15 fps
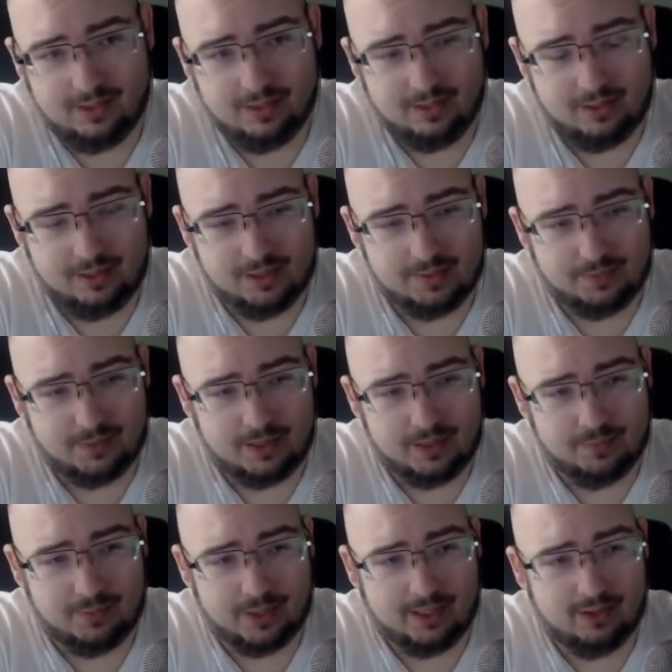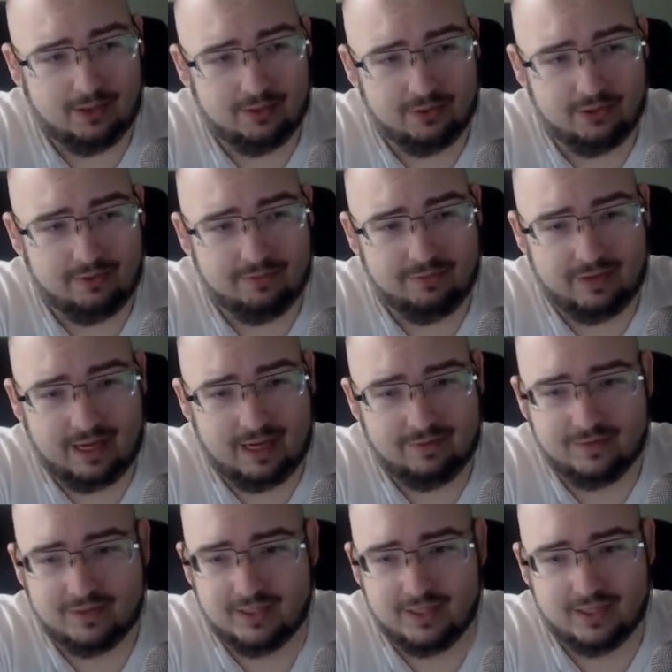You just pl- you play Call of Duty
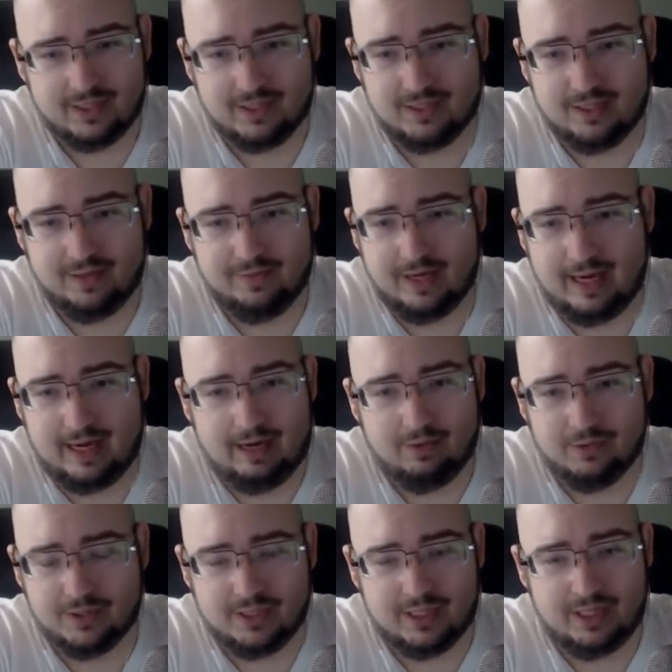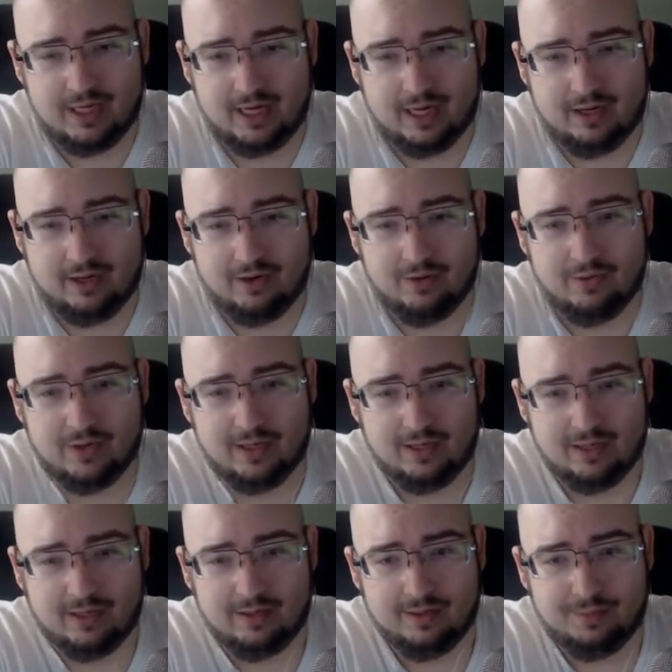five, six, seven hours, then you got to go
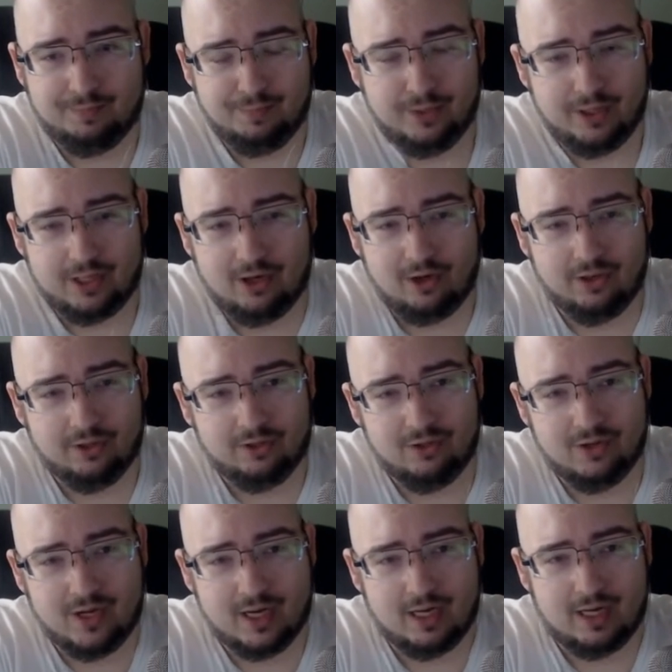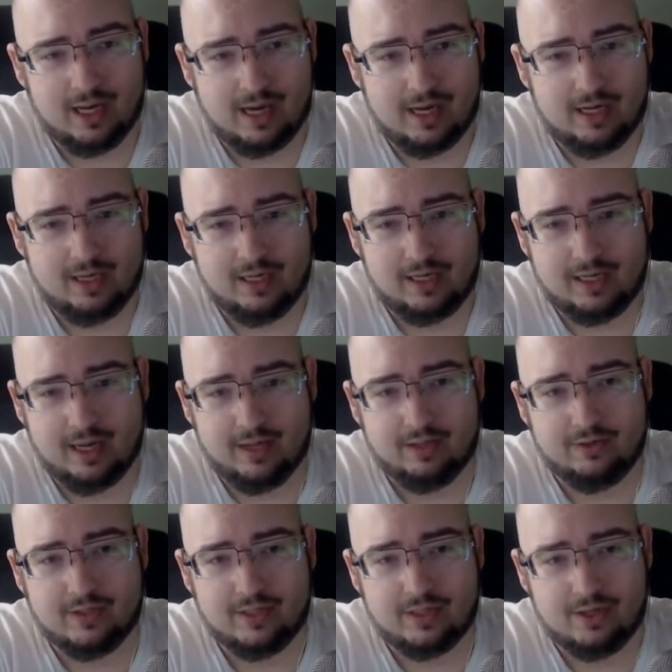and l- put Call of Duty and edit
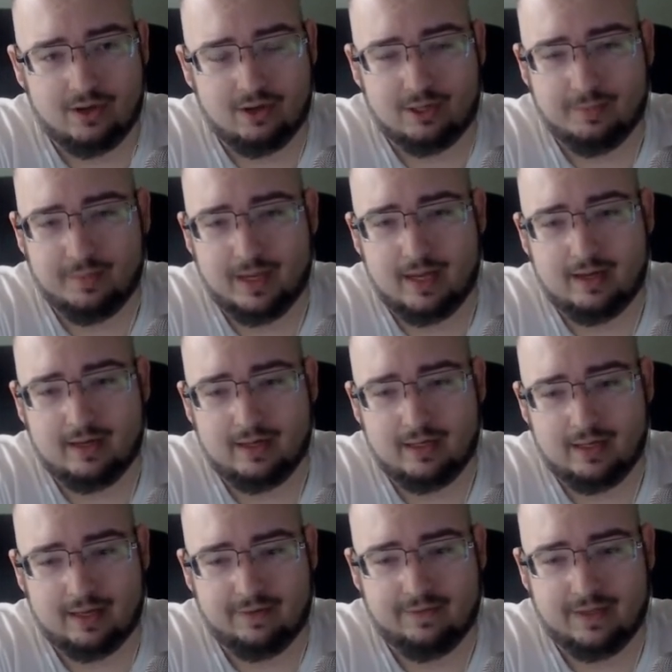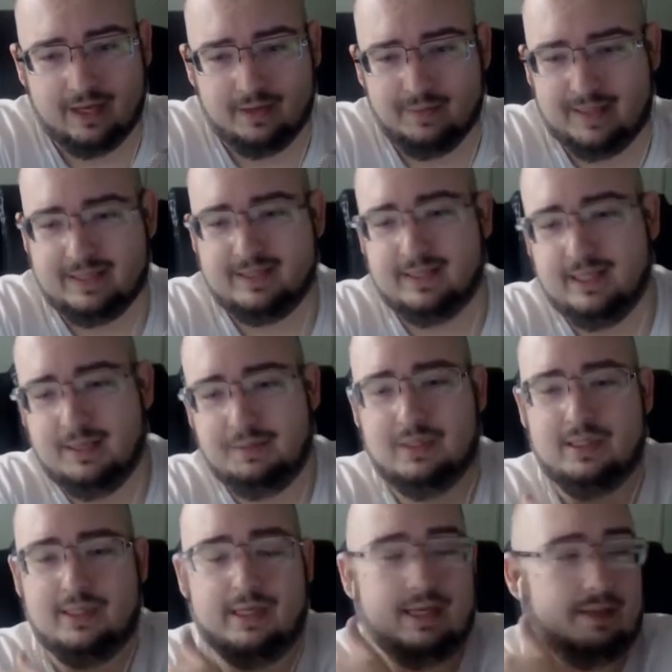together and talk about it and like think about tips and shit.